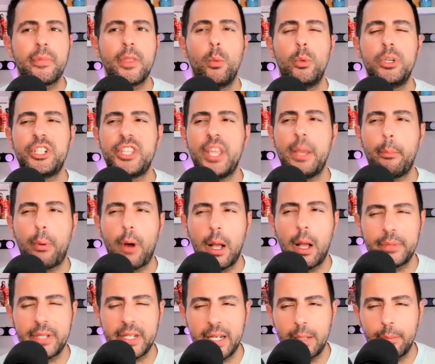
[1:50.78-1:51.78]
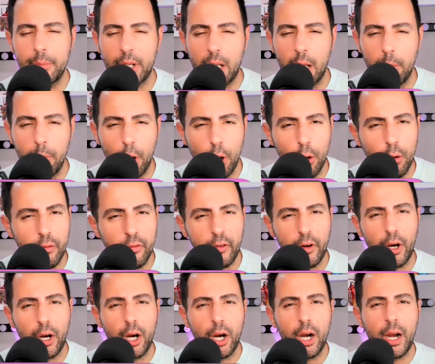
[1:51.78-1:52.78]
which then prompted him to come
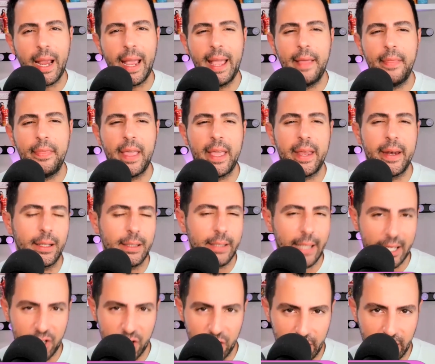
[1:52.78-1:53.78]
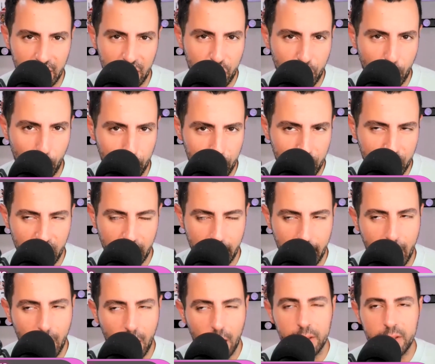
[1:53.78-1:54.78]
over and then allegedly choke
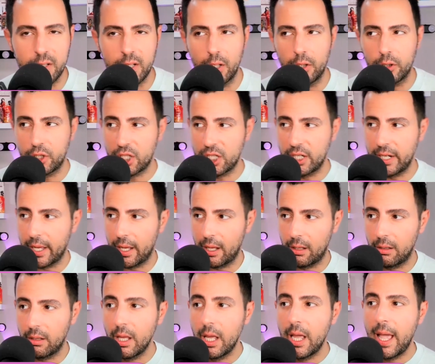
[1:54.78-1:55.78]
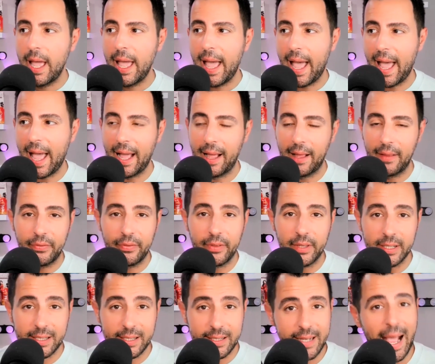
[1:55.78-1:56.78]
Chanel until Chanel had
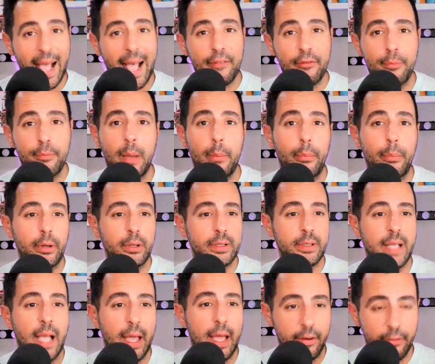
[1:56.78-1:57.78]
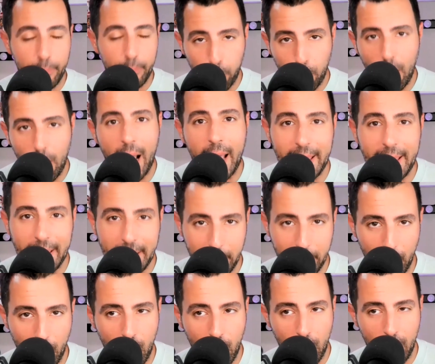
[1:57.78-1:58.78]
the staff members kind of pry
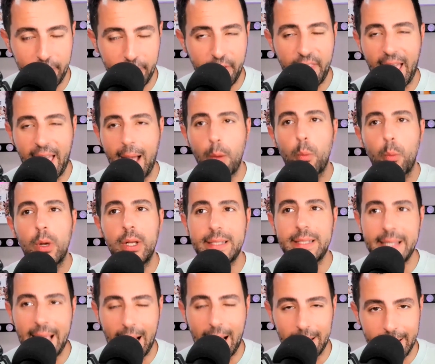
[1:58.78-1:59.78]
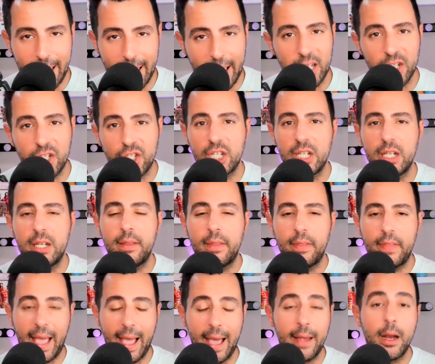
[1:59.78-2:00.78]
him off. That was the allegation.
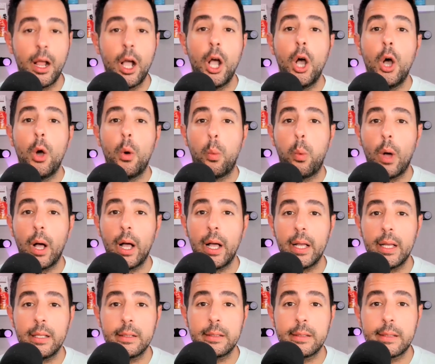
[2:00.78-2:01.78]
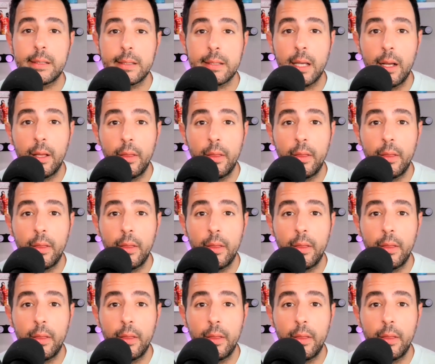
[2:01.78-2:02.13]
That was